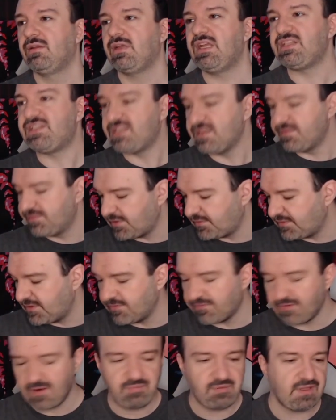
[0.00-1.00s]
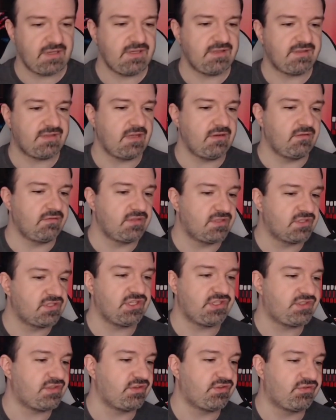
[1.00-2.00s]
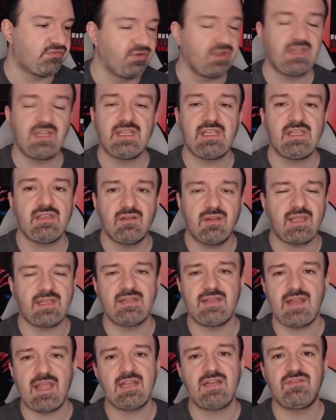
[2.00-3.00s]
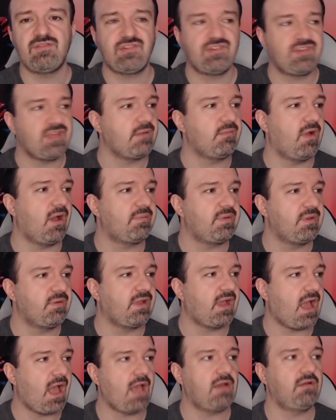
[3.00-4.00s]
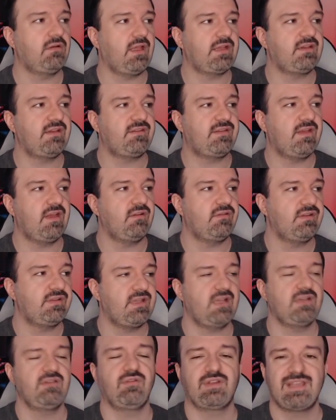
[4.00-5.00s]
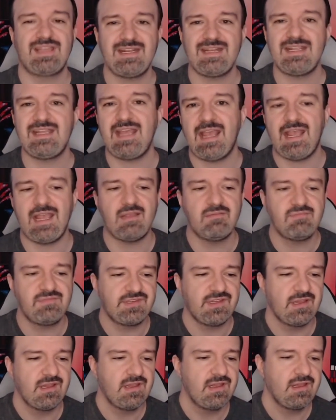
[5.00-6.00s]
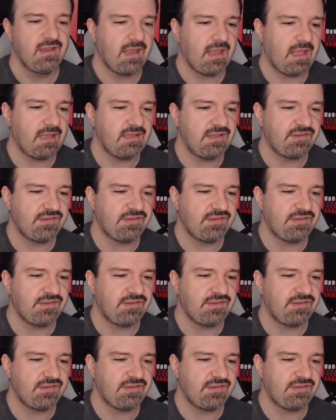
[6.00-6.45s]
it seems like whenever I play Nintendo, there's just this really like negative stigma. People are like, I don't like Nintendo. Nintendo are kiddie games. And